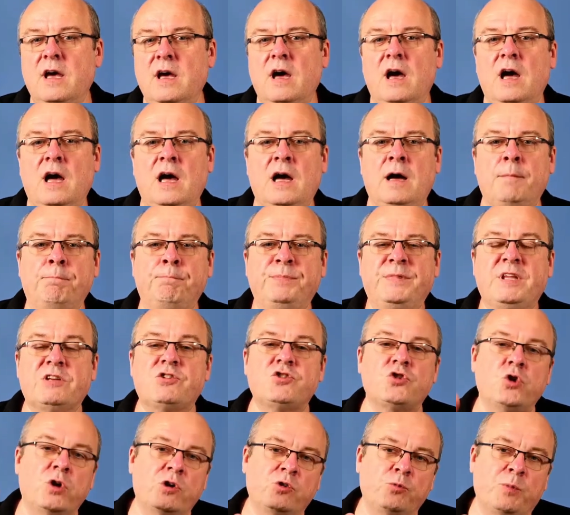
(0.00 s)
The
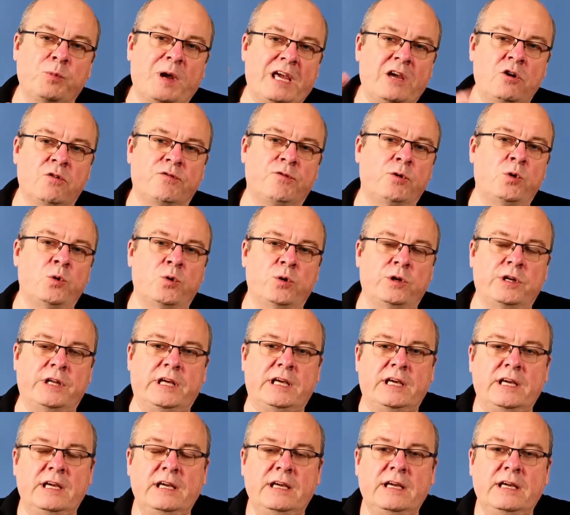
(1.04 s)
third way of
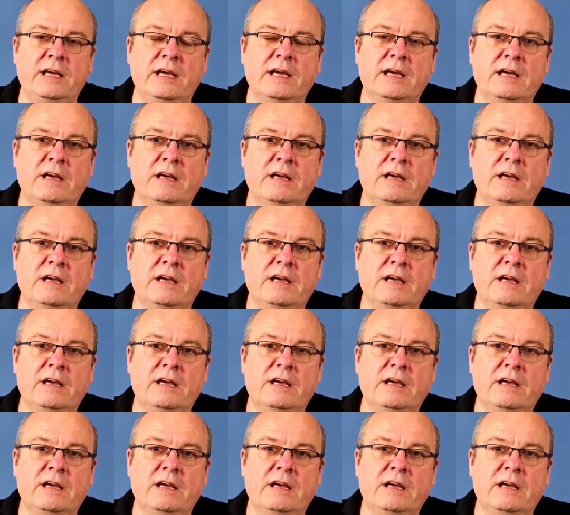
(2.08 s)
learning